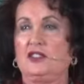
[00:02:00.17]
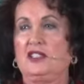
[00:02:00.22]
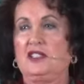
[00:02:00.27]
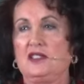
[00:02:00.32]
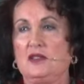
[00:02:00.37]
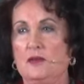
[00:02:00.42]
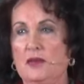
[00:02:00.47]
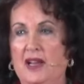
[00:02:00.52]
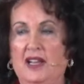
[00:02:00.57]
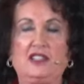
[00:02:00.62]

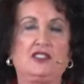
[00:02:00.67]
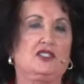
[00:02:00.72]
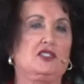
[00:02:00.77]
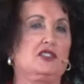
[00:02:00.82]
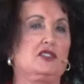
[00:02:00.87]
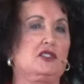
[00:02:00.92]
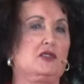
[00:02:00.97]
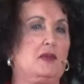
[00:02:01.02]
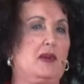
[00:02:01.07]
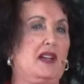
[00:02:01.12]
he's a
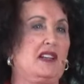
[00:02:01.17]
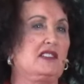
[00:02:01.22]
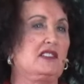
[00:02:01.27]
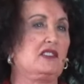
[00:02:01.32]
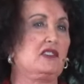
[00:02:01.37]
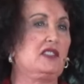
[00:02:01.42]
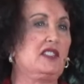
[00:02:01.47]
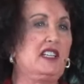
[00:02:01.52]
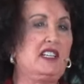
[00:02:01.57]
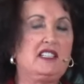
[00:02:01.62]
megachurch
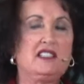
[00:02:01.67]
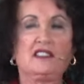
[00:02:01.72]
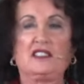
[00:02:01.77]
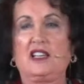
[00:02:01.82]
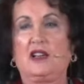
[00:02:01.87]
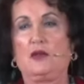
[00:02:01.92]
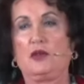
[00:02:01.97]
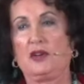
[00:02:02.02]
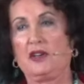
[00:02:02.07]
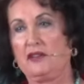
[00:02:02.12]
pastor, and he can
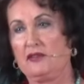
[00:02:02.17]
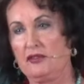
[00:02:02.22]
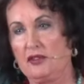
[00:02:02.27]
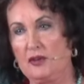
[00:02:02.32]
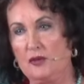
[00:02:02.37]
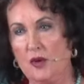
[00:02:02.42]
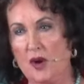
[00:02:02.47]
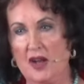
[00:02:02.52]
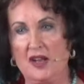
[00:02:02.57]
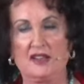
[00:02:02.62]
say whatever
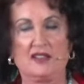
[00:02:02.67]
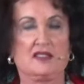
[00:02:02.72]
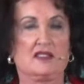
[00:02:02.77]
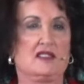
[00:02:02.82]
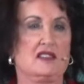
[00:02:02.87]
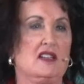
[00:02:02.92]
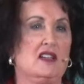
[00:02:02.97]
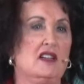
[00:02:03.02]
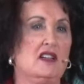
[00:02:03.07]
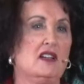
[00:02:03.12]
he
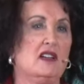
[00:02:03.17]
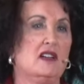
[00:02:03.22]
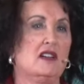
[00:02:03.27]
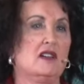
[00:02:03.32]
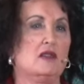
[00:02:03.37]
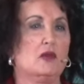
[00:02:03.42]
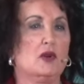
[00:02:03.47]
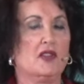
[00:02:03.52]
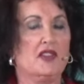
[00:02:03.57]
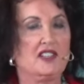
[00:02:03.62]
wants
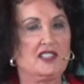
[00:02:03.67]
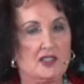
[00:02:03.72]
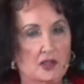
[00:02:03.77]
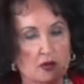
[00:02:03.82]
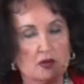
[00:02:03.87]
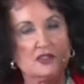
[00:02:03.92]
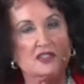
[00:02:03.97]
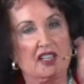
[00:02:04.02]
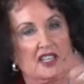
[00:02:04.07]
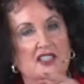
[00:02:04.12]
well, they
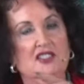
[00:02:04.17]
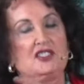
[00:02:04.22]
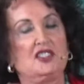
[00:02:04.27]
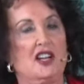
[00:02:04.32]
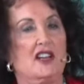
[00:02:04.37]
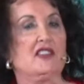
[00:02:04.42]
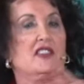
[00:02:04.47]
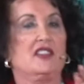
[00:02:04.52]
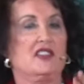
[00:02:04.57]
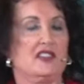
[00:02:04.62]
don't touch
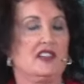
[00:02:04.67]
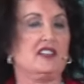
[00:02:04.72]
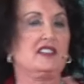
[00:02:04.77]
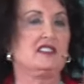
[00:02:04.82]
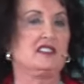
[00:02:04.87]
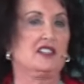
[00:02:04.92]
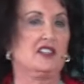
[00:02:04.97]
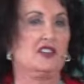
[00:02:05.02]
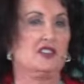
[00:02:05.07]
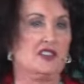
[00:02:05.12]
on the
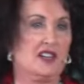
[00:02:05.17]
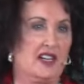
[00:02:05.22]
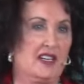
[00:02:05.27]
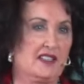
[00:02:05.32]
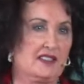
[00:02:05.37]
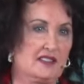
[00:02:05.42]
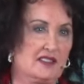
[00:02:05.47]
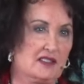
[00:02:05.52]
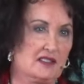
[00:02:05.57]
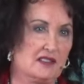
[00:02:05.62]
things that are
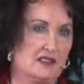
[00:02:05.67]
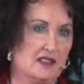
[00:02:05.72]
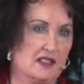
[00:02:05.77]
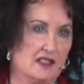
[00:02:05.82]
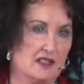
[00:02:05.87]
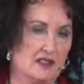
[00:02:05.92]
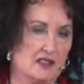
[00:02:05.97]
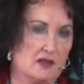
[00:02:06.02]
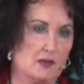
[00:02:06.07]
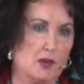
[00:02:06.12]
not
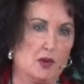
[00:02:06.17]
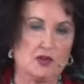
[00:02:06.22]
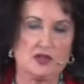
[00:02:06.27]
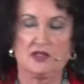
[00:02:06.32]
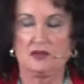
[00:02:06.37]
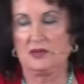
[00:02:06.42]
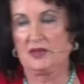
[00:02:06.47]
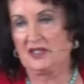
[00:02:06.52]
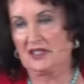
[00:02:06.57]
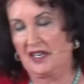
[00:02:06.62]
uh, supposed
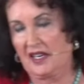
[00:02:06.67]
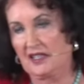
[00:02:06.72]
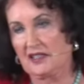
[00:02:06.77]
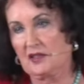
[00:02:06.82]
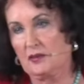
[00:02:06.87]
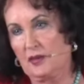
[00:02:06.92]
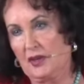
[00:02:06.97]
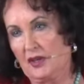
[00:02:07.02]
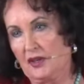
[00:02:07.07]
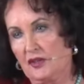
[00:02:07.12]
to be
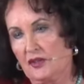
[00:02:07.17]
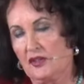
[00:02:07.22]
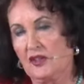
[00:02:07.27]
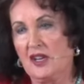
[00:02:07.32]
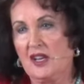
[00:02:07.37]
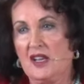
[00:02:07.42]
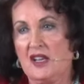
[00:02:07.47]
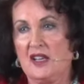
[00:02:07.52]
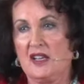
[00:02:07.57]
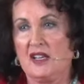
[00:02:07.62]
talked about.
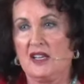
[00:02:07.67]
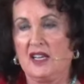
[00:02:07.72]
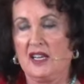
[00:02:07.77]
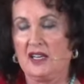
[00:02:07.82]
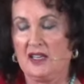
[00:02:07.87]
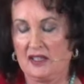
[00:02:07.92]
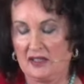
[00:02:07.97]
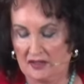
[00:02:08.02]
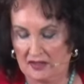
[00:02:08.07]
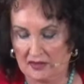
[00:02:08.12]

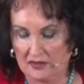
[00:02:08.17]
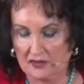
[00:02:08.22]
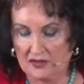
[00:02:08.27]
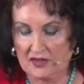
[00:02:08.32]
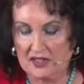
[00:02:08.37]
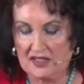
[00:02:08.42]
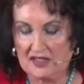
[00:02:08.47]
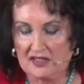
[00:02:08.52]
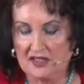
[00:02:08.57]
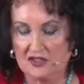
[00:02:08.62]
And
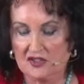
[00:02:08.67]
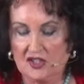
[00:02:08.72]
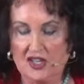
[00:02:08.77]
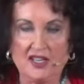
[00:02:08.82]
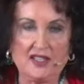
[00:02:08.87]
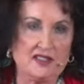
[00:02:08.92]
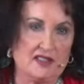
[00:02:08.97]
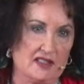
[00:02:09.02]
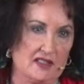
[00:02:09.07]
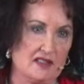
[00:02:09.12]
these
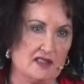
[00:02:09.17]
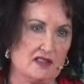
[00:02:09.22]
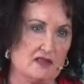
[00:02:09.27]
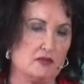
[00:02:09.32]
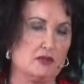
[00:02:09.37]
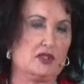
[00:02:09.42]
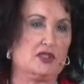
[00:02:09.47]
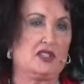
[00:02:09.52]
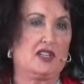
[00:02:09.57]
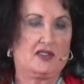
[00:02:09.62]
agendas,
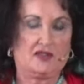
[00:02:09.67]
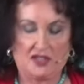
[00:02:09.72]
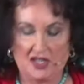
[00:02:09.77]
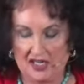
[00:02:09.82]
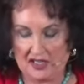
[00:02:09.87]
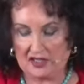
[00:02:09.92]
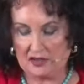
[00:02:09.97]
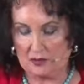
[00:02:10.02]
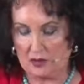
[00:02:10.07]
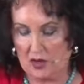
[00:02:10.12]
which I've
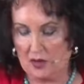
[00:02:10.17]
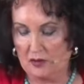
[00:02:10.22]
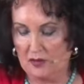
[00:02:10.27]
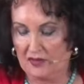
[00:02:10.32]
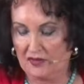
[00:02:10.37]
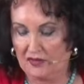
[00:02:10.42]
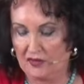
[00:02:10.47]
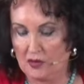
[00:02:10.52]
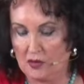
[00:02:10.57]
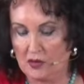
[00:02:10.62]
talked about
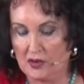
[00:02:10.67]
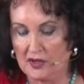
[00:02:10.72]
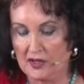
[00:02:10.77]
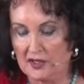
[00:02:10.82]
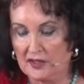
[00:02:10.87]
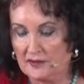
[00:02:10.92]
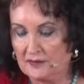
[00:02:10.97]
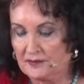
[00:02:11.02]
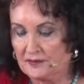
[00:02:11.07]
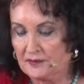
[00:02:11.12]
before,